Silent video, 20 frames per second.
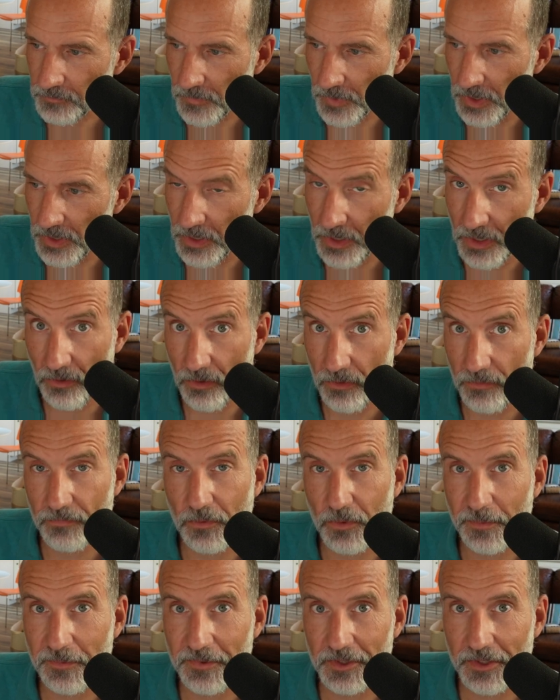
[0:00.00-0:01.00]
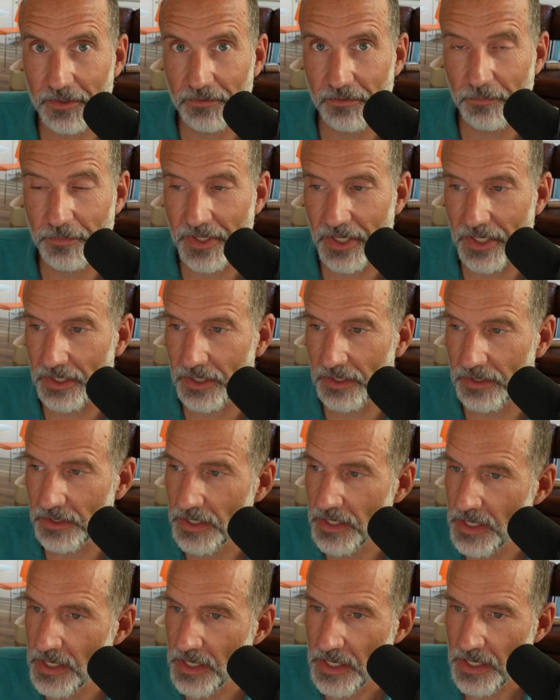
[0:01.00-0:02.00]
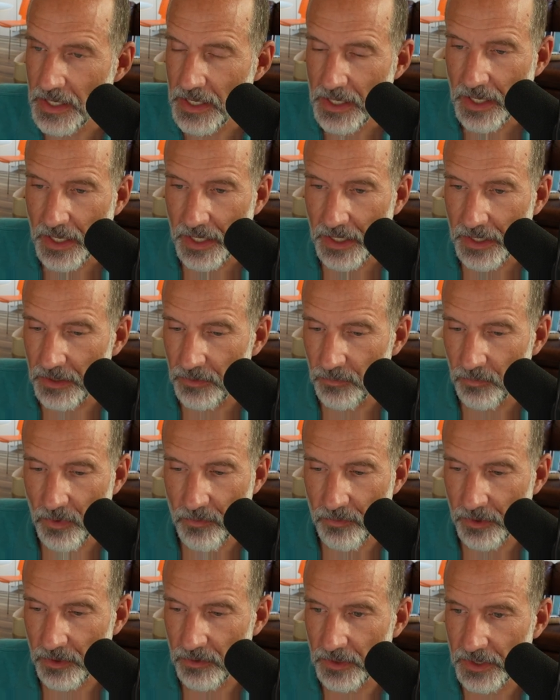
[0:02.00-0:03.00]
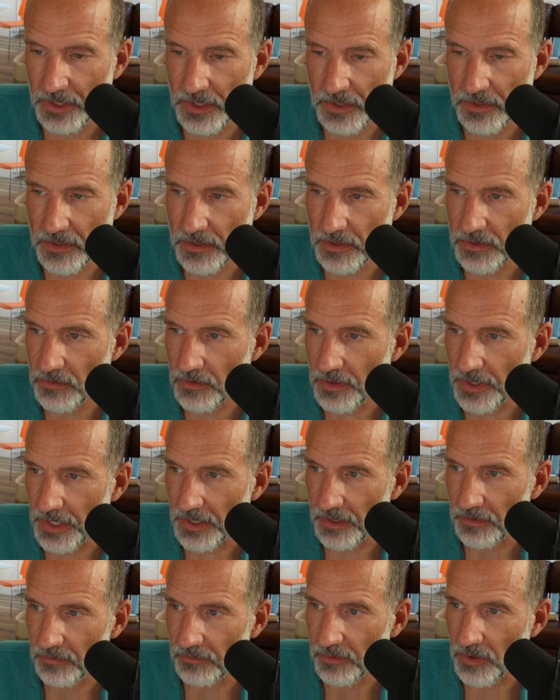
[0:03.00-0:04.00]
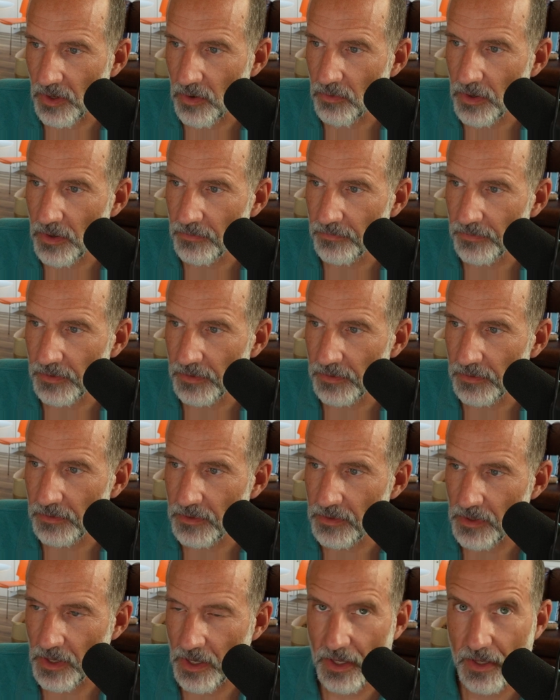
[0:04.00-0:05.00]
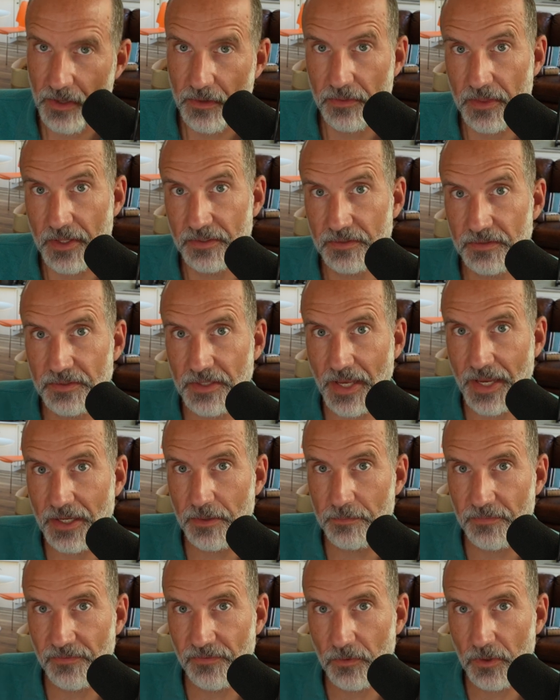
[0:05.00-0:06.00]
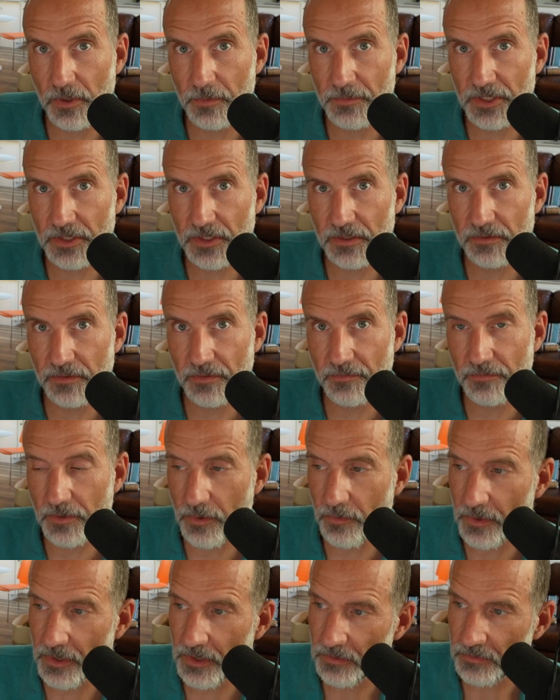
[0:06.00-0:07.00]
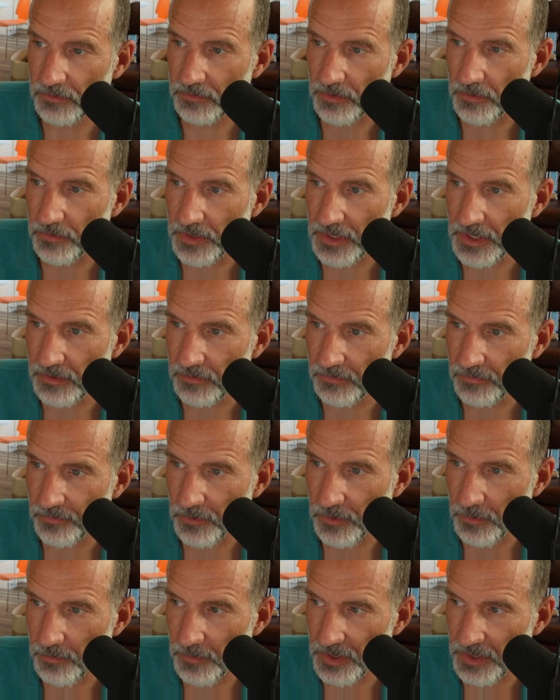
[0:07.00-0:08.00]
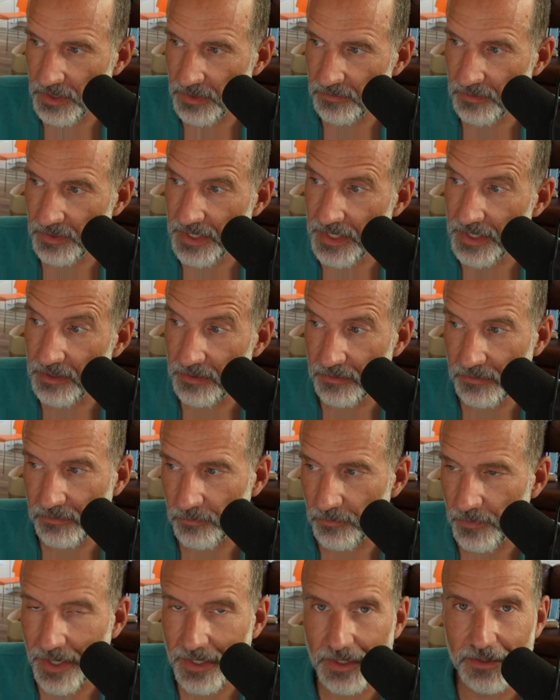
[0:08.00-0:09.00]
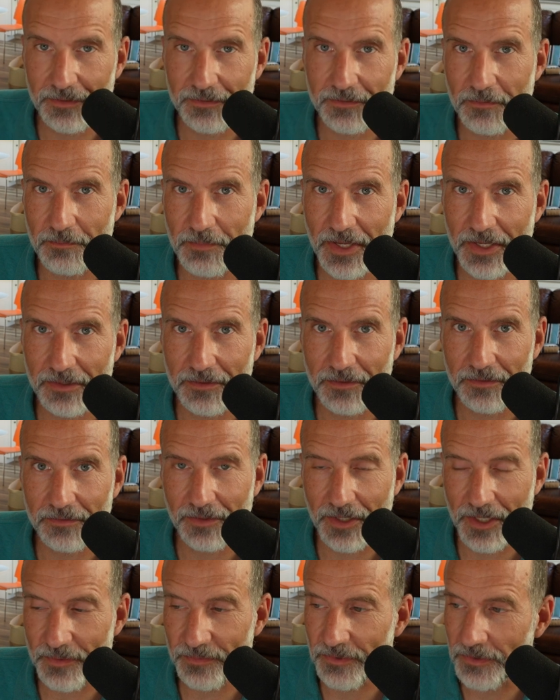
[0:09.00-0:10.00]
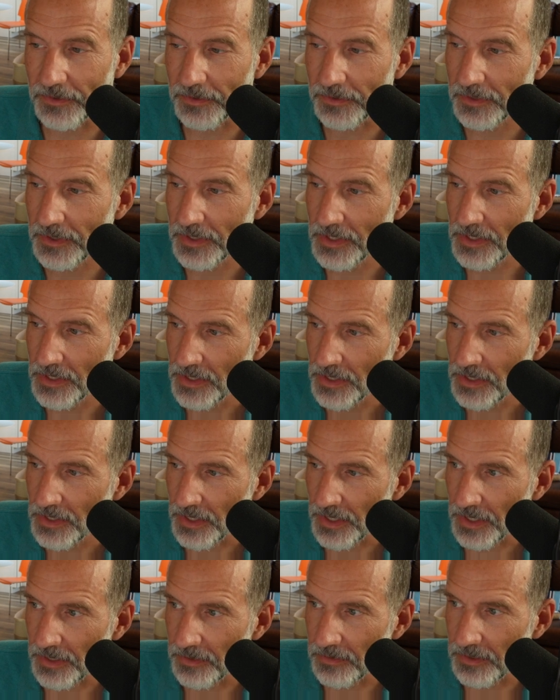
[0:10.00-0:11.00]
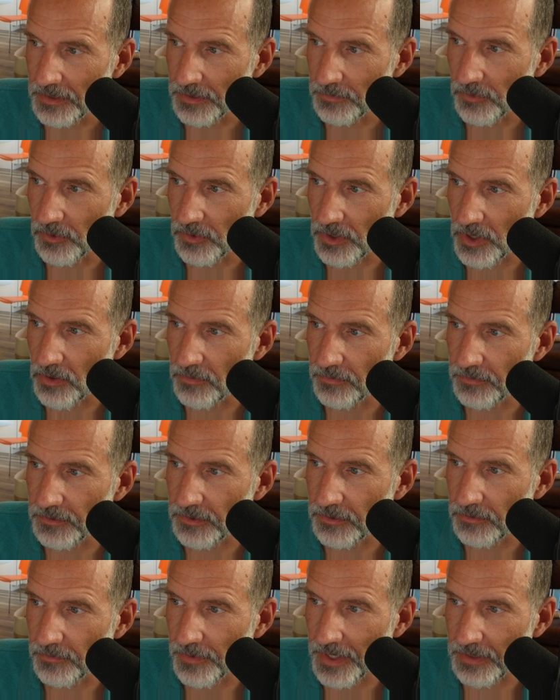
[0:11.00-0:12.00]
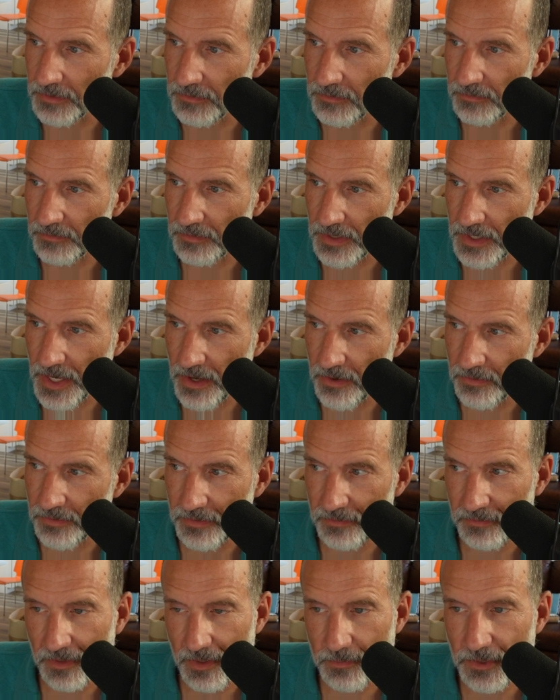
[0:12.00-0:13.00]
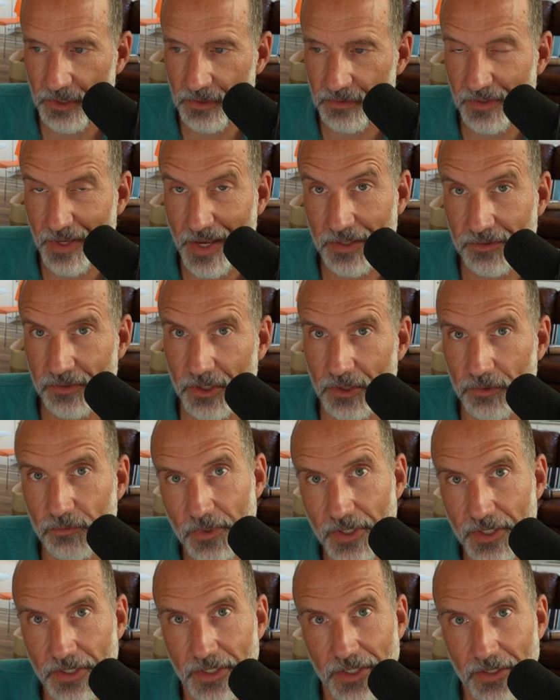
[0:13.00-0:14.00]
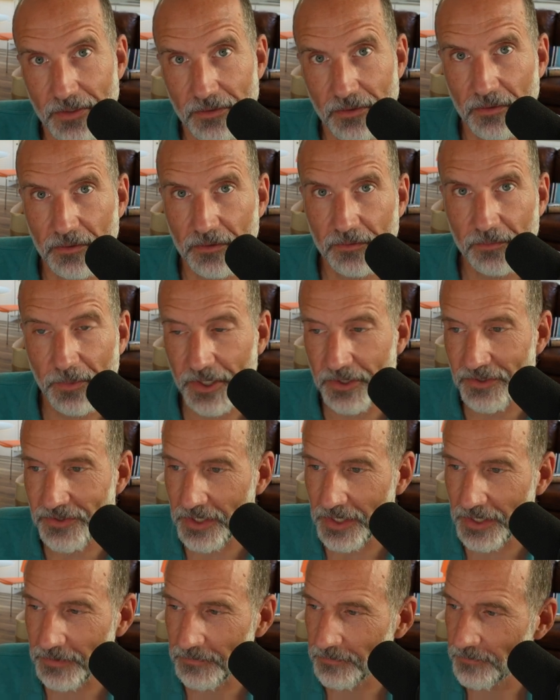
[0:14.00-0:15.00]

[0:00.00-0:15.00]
and all the formulas will be in it. And what we're going to do is go over the setup formulas, if we will. So these formulas get us ready to make the sample, and then we'll go over to the right and see how the sample is actually written into the spreadsheet.